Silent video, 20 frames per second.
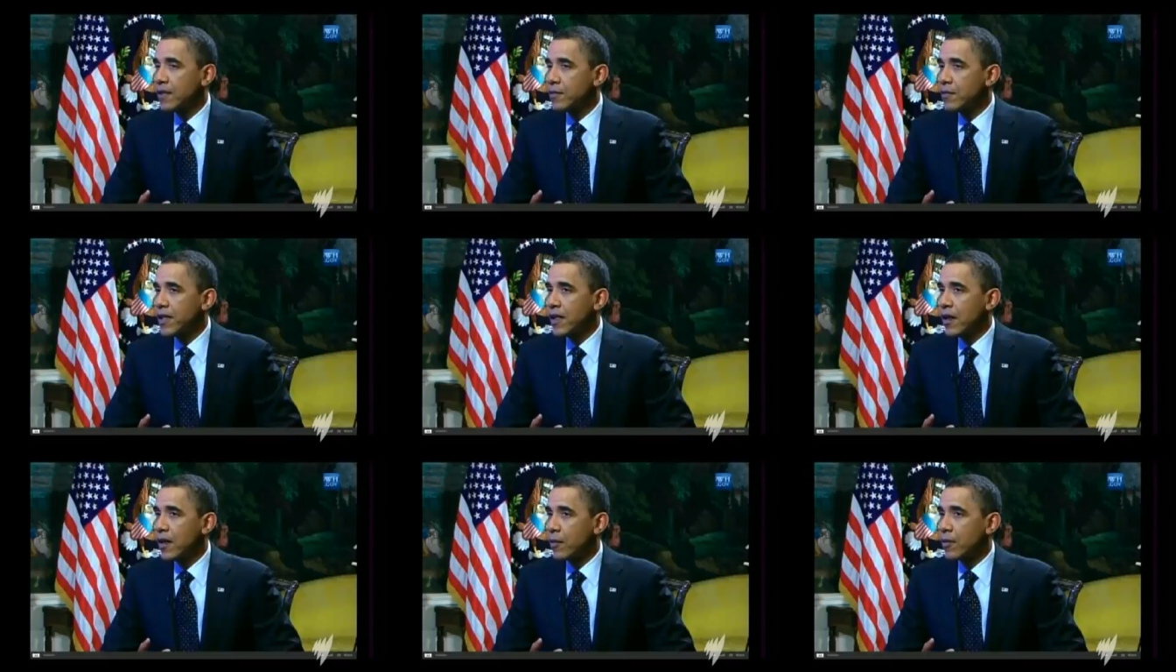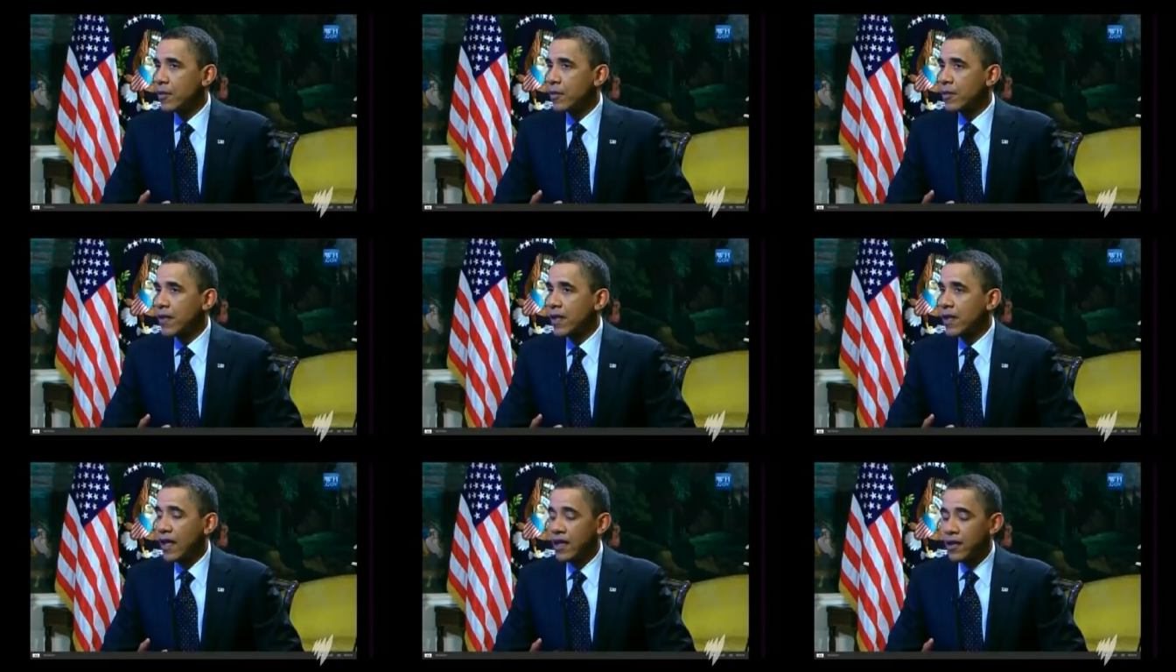have to be
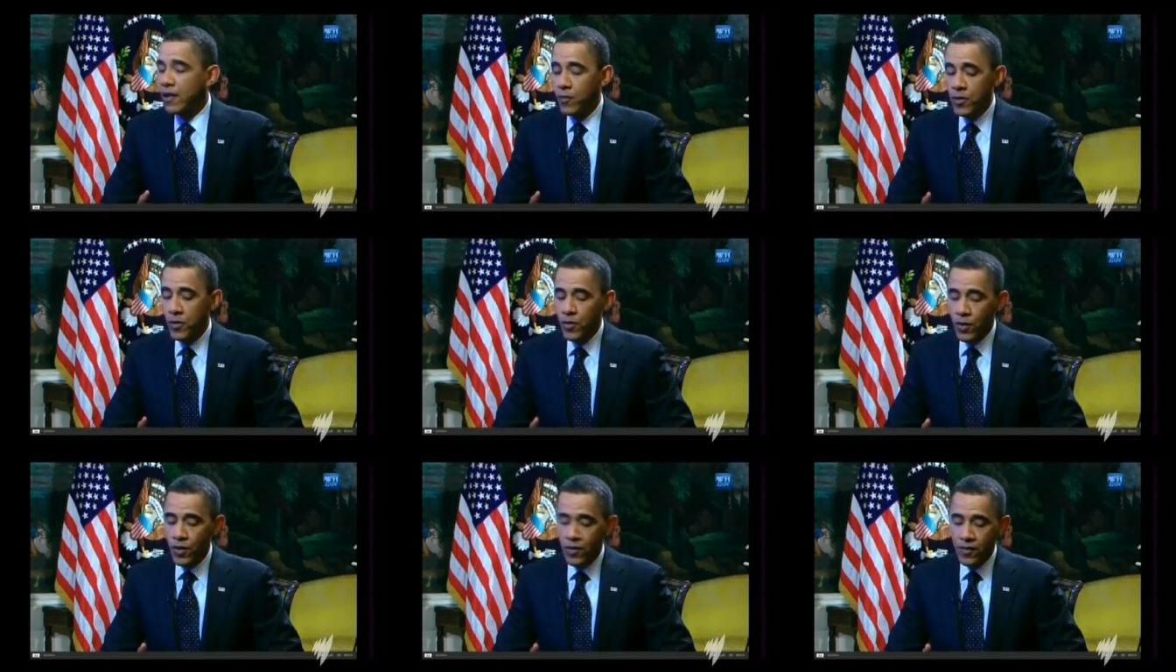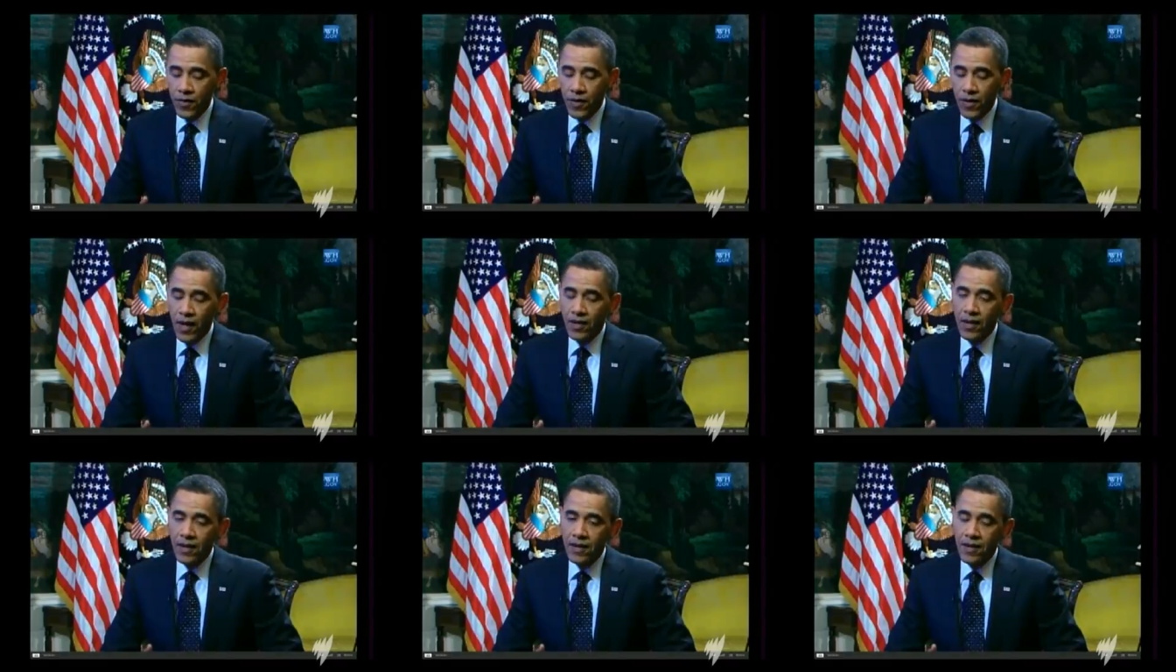careful about not resorting to
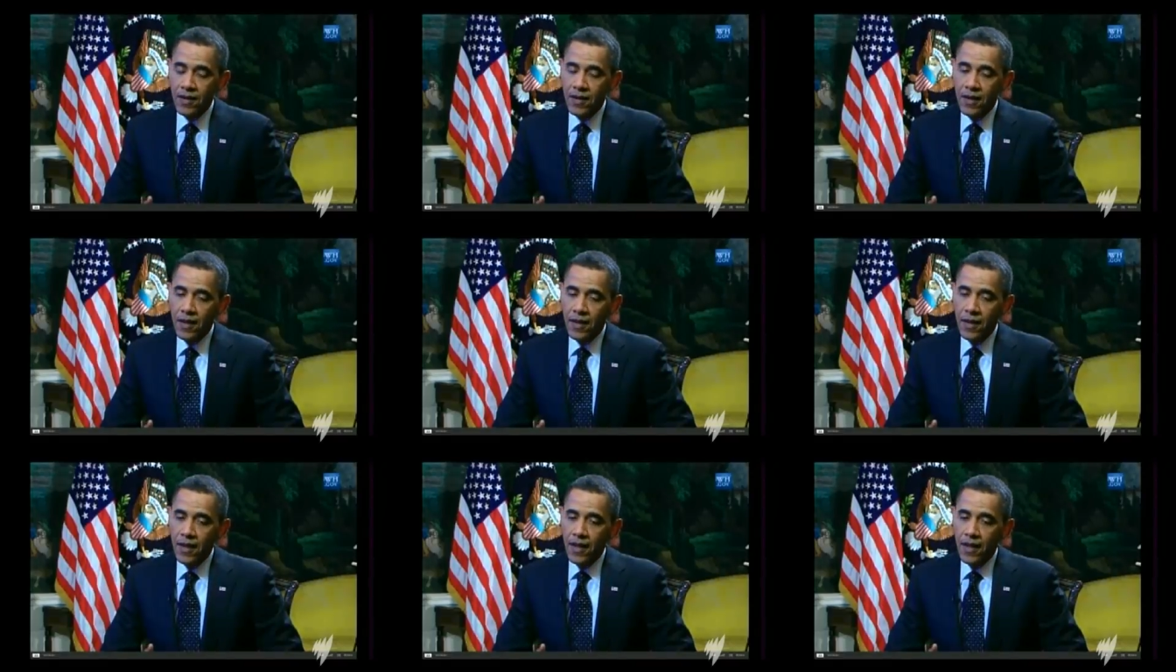violence.